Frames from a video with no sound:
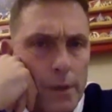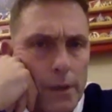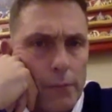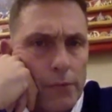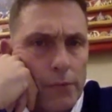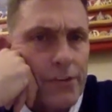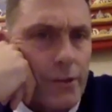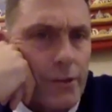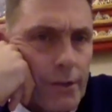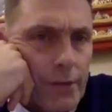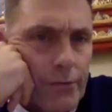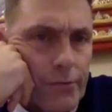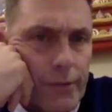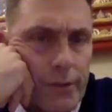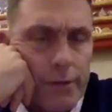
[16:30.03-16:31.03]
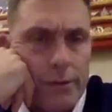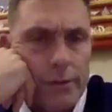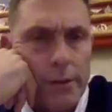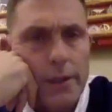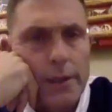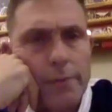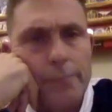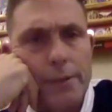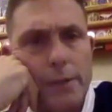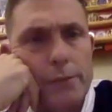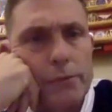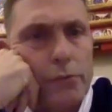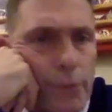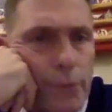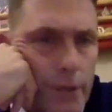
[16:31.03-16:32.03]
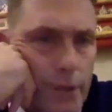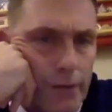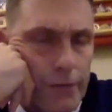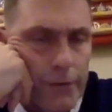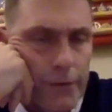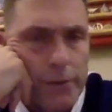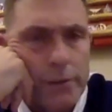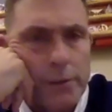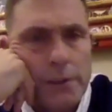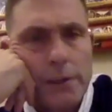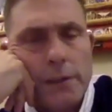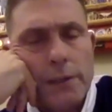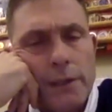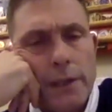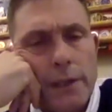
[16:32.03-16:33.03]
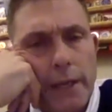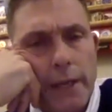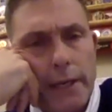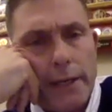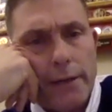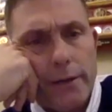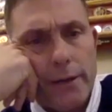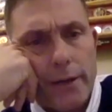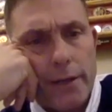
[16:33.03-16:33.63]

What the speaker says: resiliency, be able to recover. And,